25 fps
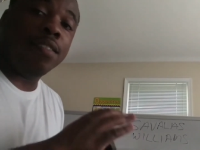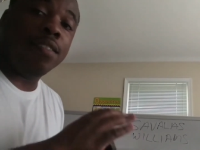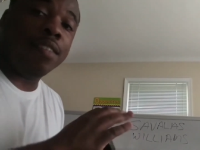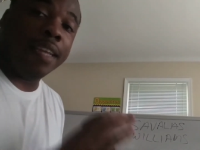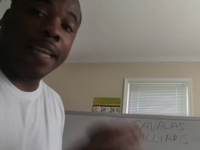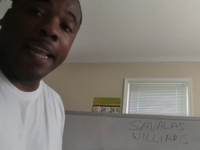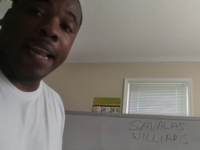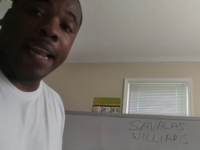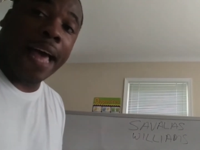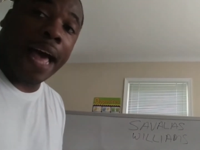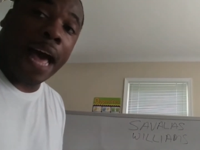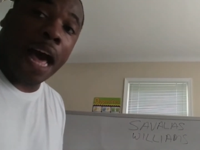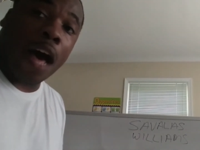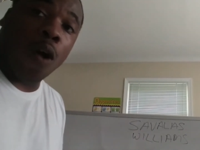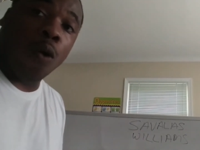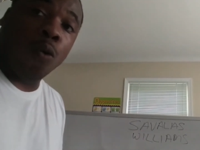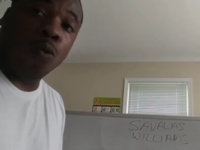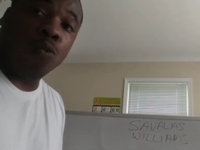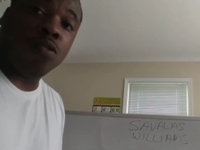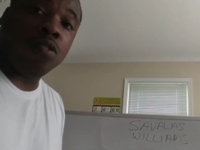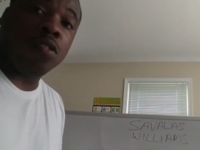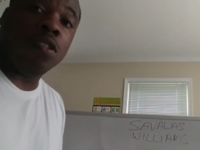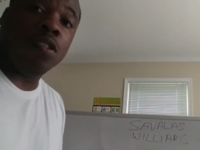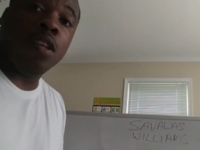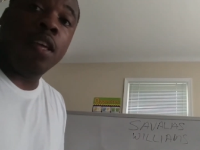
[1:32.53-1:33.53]
to get a
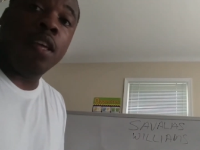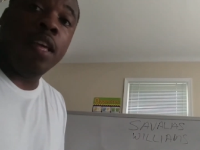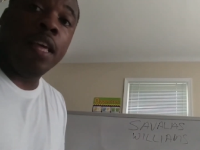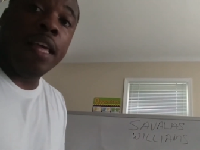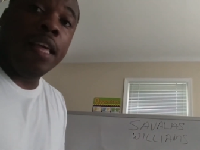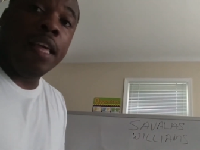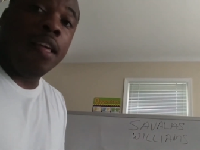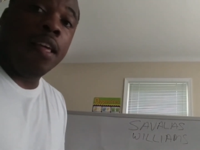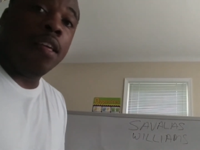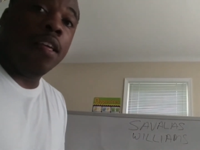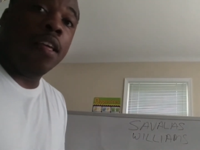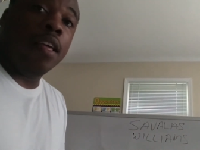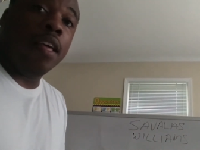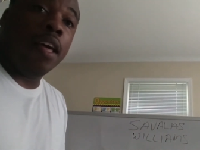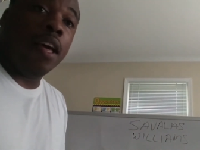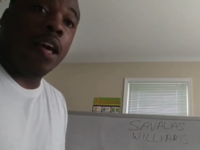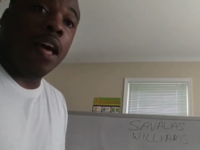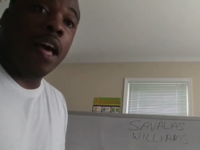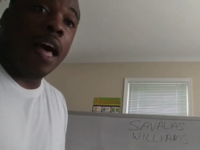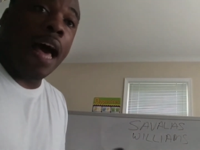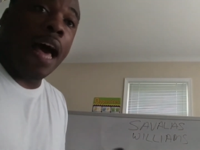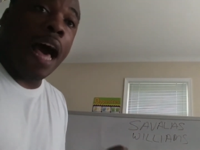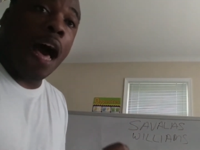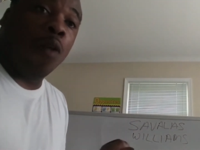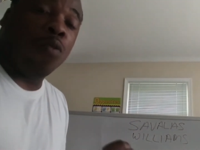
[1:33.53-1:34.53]
house
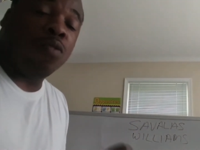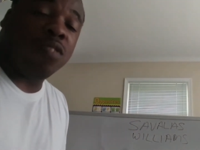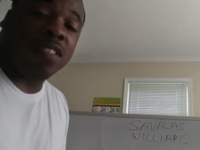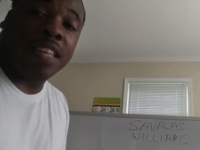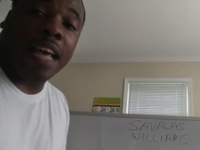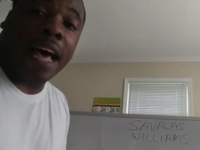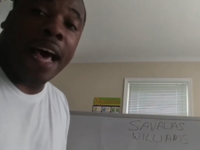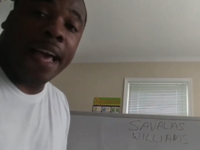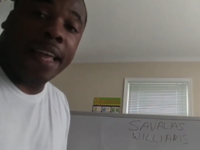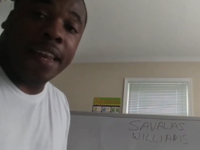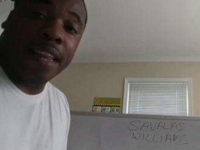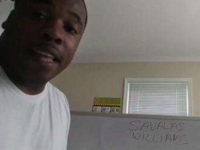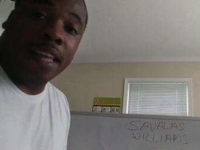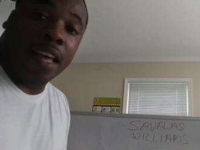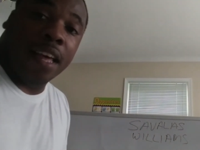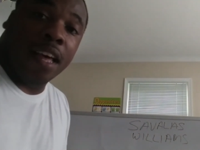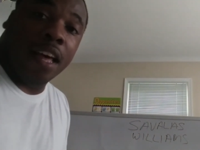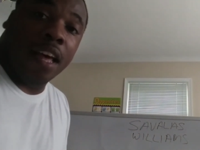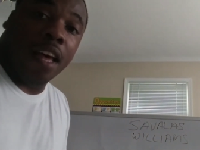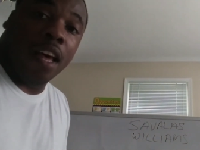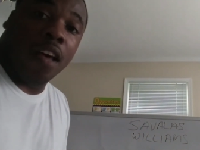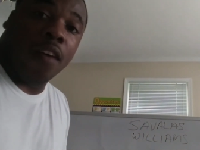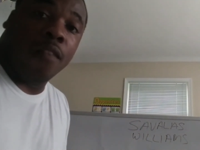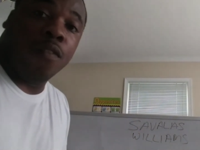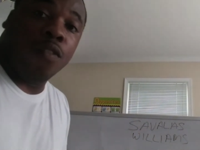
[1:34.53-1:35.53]
outside
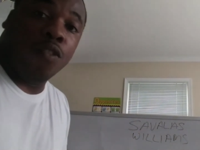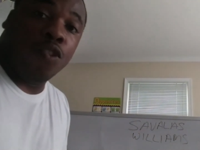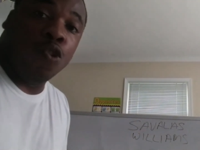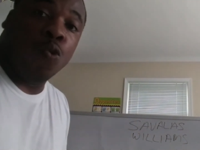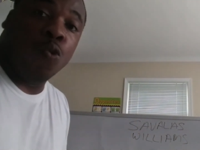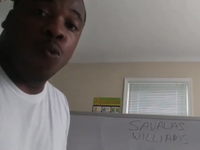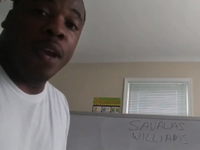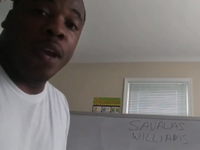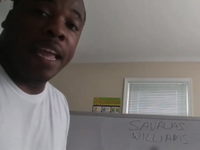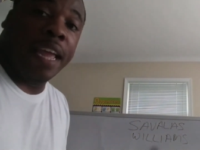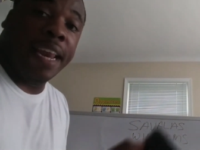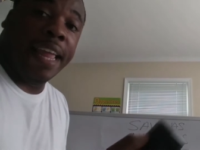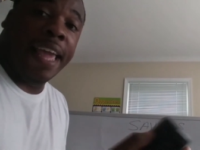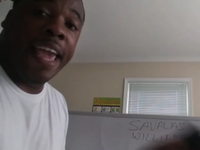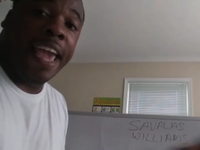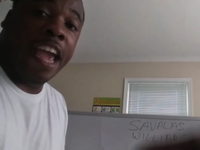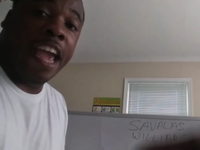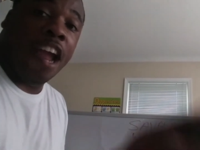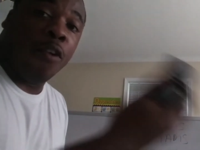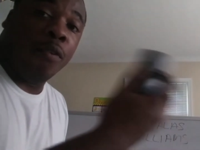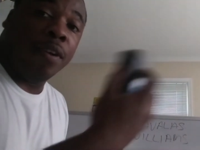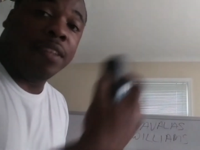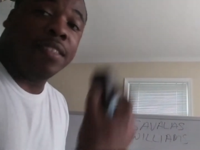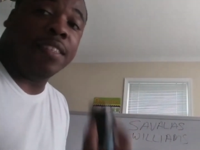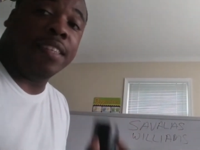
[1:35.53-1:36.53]
of you
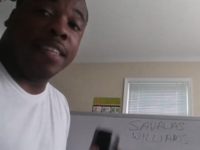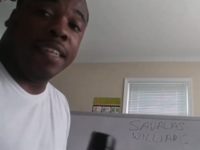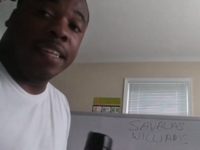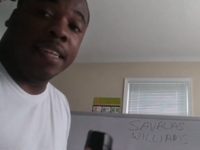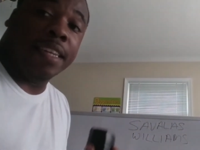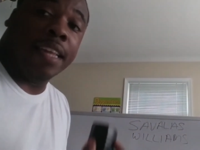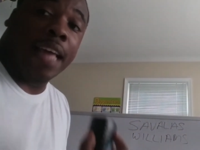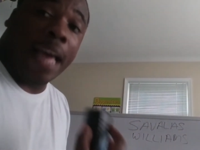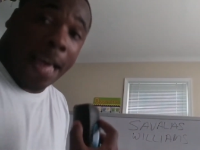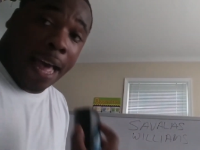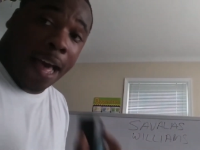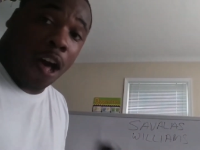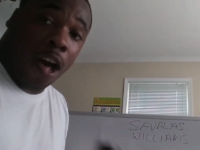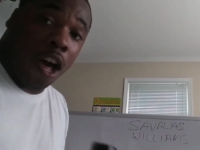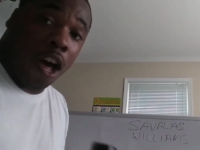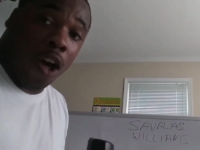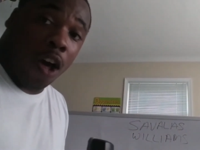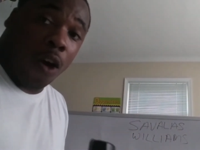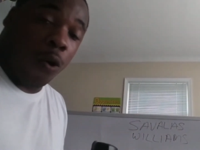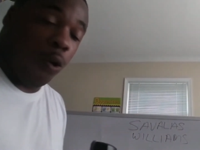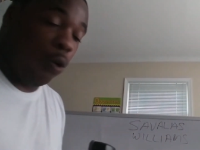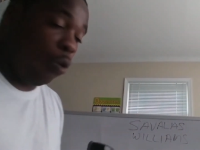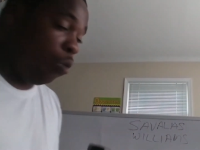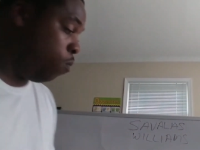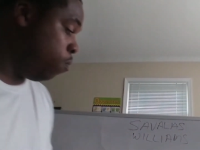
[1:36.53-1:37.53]
inheriting a, a
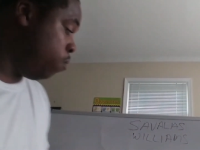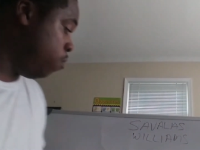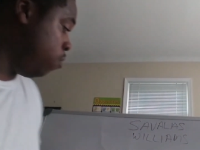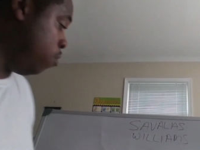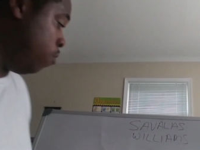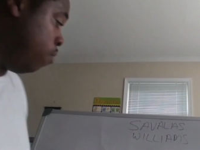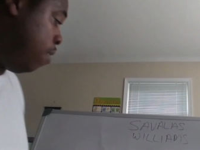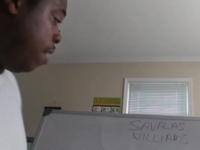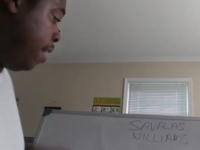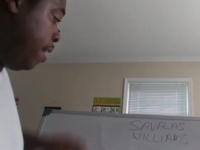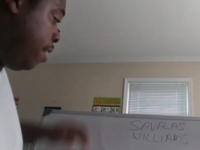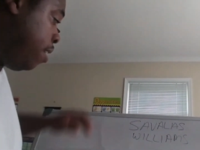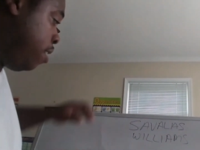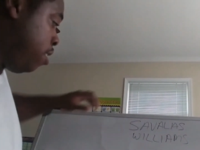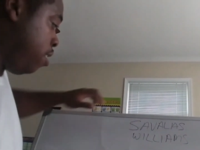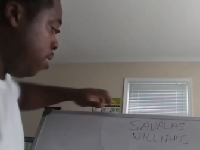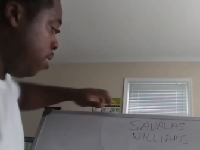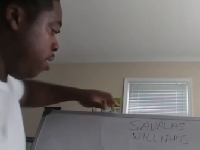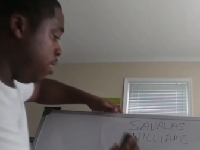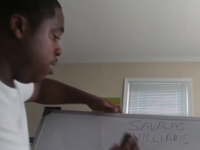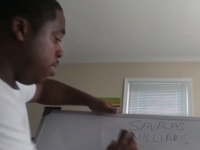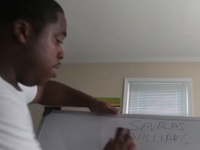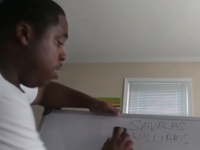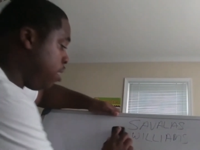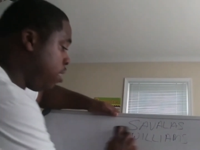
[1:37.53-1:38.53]
home, right?
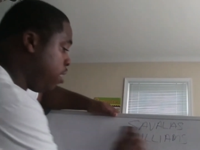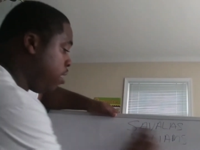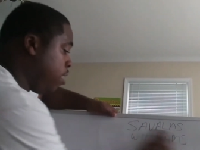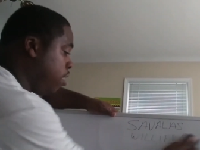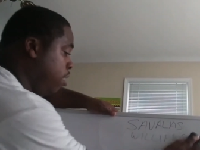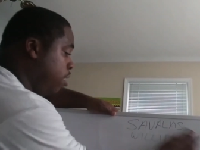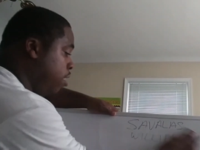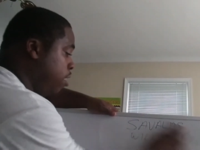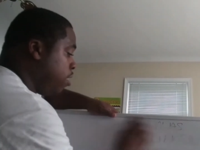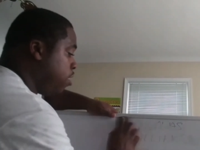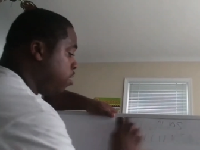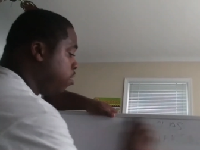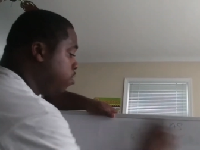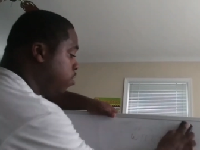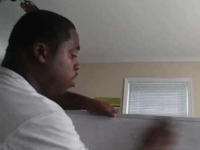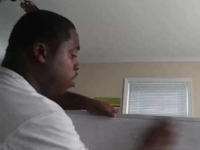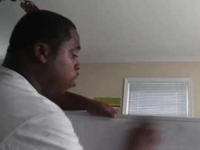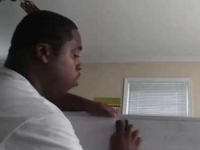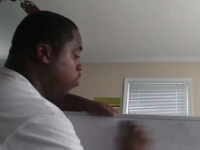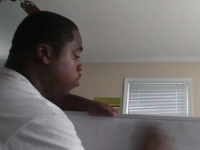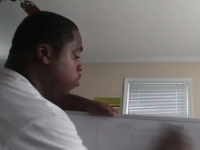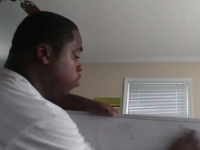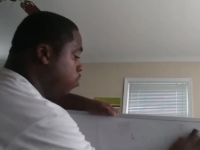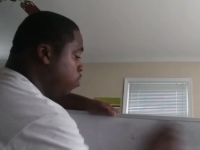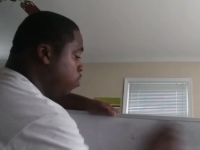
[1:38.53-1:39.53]
So,